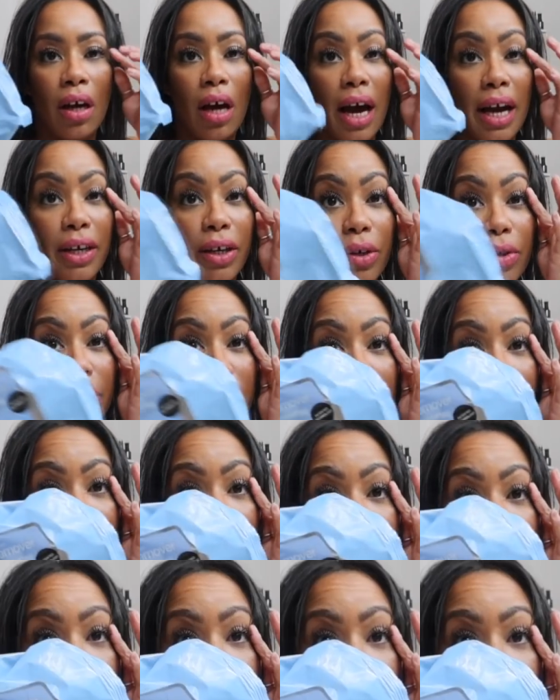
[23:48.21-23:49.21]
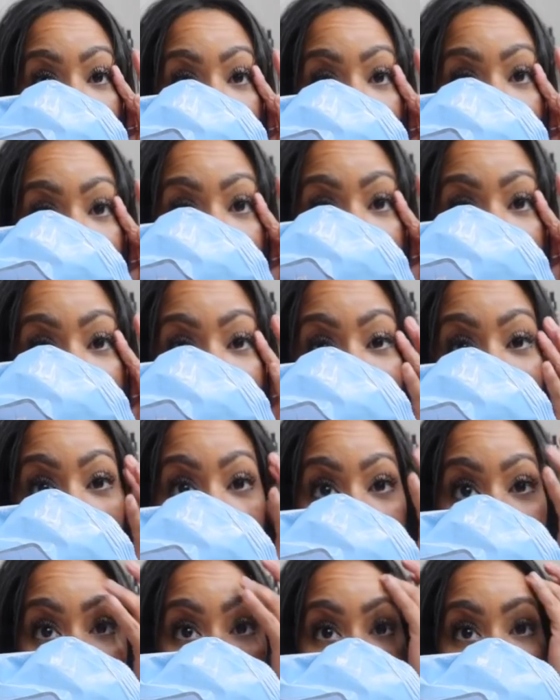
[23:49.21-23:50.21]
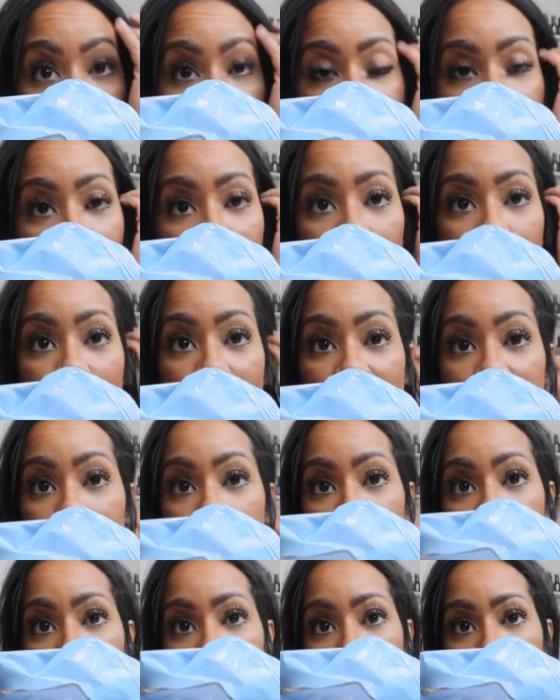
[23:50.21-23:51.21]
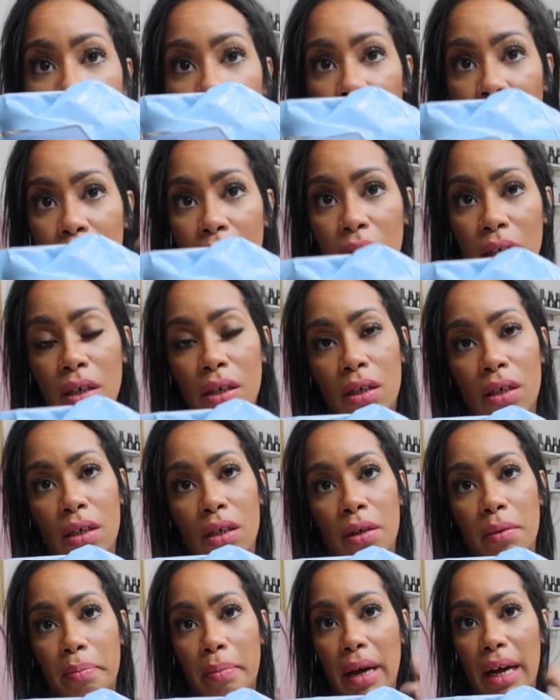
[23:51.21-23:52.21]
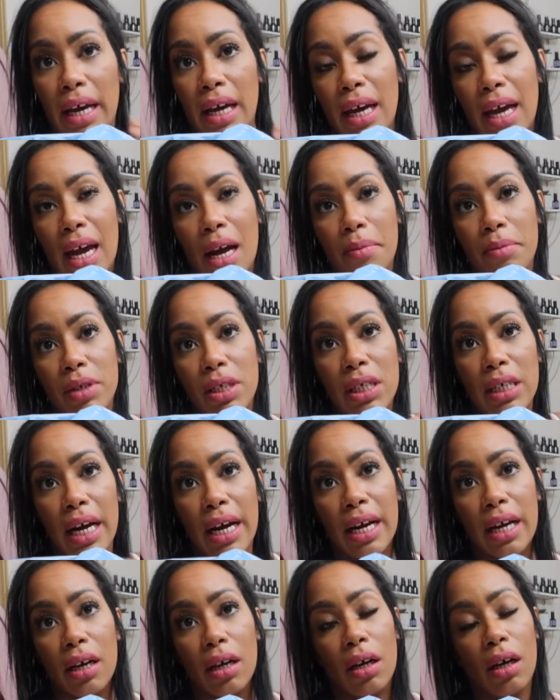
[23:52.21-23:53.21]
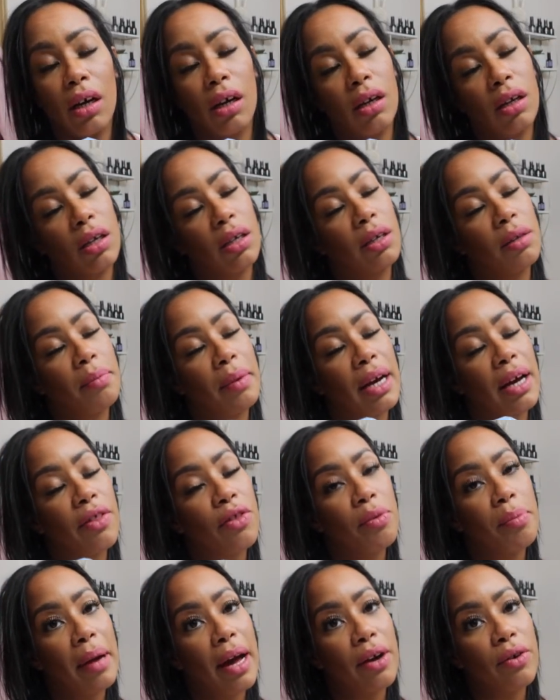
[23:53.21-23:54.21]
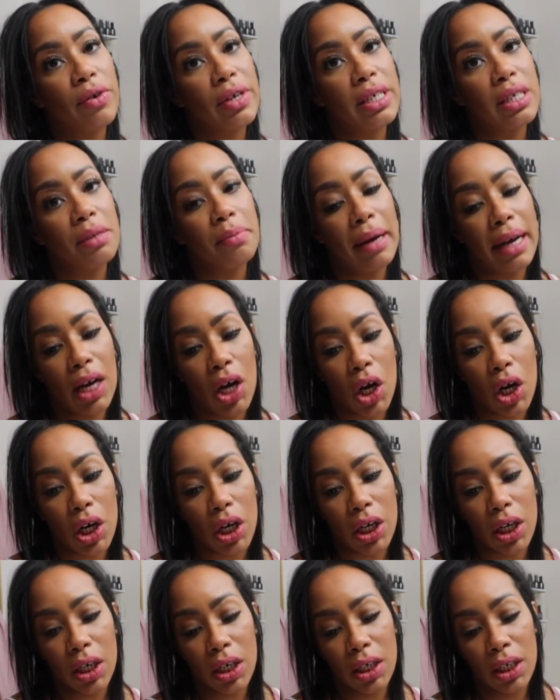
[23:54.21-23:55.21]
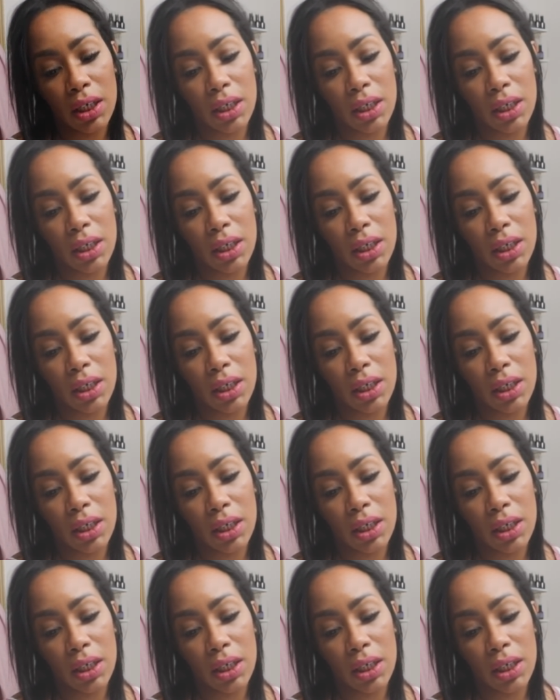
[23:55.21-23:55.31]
I use the Neutrogena makeup wipes. My camera's dying. Ugh, and my other battery's in my car.